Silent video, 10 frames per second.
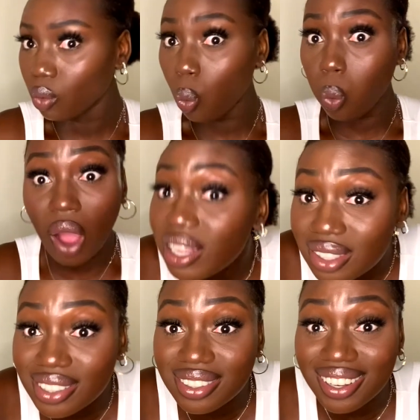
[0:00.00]

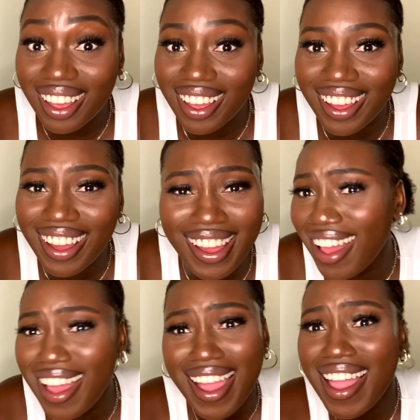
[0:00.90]
What?
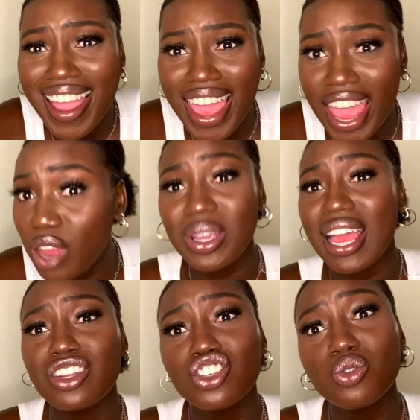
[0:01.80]
And we
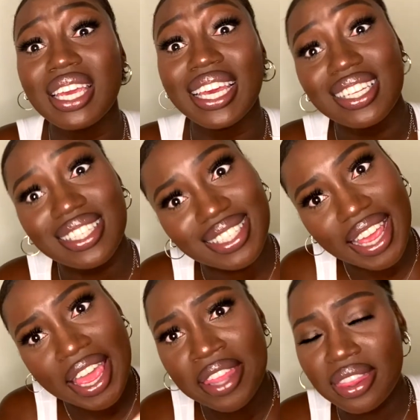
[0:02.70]
had 2 kids
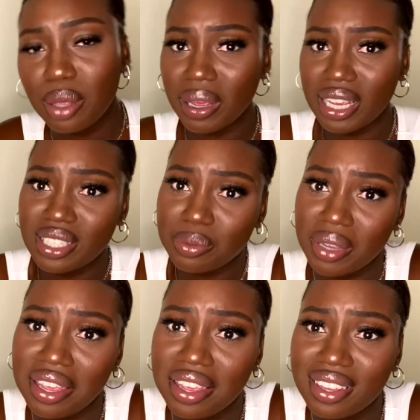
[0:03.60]
in the basement.